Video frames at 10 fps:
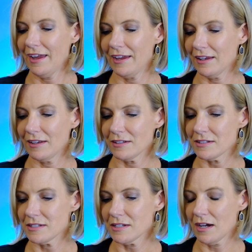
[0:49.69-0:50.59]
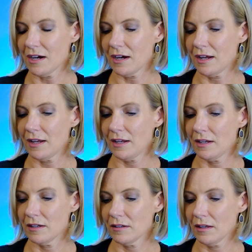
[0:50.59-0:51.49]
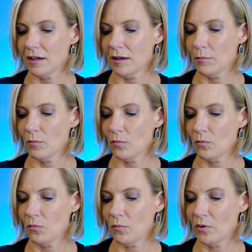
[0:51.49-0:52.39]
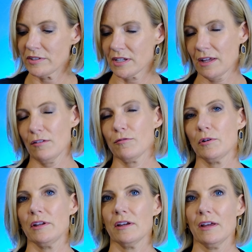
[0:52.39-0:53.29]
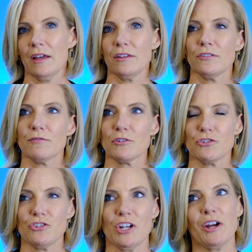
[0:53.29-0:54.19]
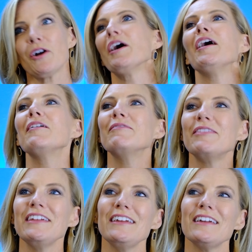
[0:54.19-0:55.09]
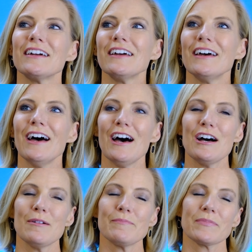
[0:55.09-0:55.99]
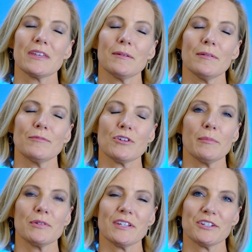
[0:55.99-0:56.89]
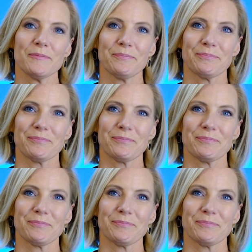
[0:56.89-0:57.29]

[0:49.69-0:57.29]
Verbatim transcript: and I um, went to California as first chair of the um, trombone section.